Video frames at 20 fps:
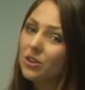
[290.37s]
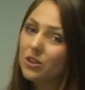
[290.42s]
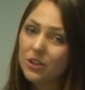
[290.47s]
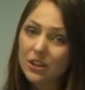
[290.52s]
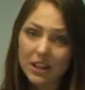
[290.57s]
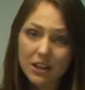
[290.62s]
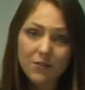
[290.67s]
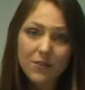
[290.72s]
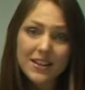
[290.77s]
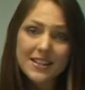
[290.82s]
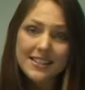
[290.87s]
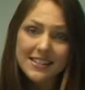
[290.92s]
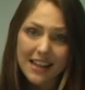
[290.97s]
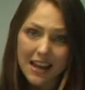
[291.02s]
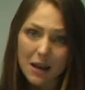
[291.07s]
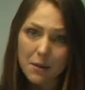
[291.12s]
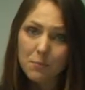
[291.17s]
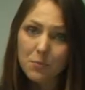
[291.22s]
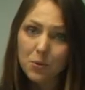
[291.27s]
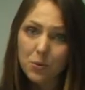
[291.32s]
give
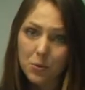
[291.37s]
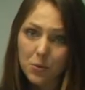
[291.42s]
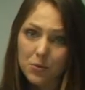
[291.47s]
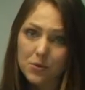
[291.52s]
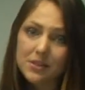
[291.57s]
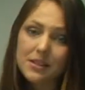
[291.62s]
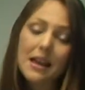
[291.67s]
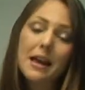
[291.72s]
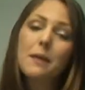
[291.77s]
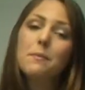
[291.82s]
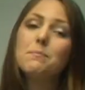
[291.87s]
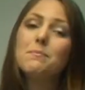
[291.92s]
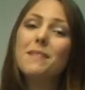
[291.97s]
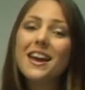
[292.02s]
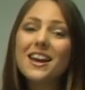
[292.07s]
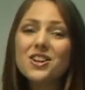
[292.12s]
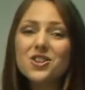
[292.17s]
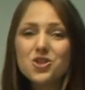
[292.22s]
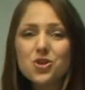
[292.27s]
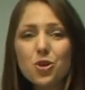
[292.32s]
examples, and
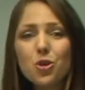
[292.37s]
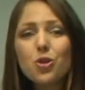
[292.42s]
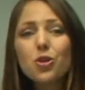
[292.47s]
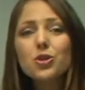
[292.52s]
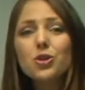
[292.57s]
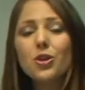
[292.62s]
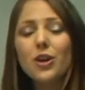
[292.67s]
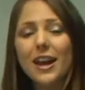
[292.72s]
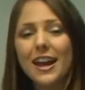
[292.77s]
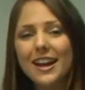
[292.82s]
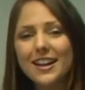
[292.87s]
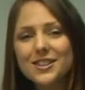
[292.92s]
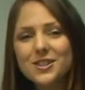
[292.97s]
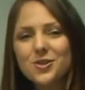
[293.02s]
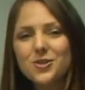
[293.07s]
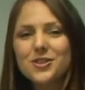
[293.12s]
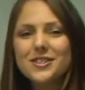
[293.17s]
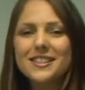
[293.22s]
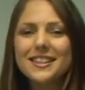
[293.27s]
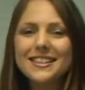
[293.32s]
make sure your
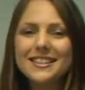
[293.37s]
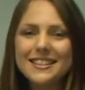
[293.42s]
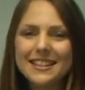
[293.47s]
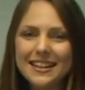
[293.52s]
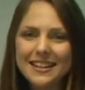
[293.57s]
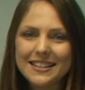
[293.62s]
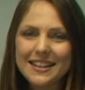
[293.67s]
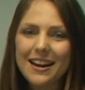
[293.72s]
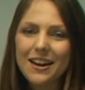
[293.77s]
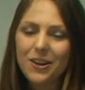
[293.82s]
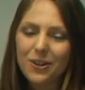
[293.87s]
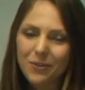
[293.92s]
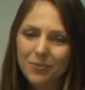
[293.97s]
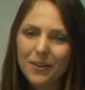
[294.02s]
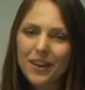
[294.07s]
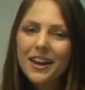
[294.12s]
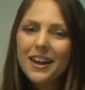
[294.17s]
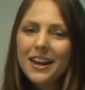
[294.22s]
answer is in detail.